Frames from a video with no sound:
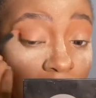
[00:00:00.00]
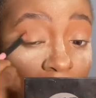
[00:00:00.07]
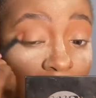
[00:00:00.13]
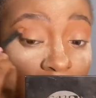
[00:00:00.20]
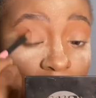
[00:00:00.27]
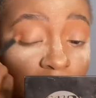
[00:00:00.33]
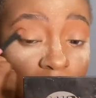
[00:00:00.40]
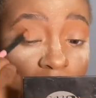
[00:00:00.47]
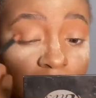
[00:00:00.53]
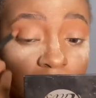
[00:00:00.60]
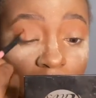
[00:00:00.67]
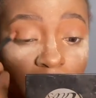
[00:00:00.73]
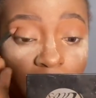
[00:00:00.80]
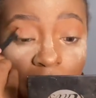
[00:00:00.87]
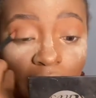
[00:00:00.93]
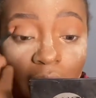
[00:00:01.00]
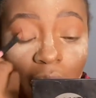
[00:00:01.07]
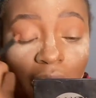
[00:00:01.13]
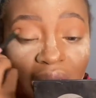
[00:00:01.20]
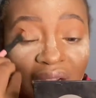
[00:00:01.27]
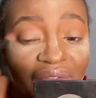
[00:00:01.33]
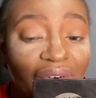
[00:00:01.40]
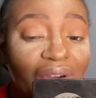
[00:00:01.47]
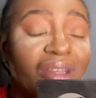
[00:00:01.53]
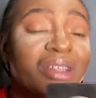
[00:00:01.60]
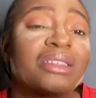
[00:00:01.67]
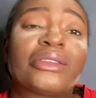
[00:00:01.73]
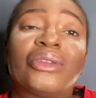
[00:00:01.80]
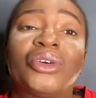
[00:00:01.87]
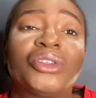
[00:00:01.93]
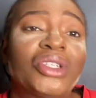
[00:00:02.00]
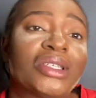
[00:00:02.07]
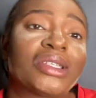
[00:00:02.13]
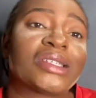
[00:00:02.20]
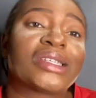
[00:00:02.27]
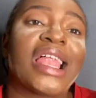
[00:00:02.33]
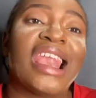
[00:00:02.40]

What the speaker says: and I'm just like, bro, whatever it is, Lord Jesus,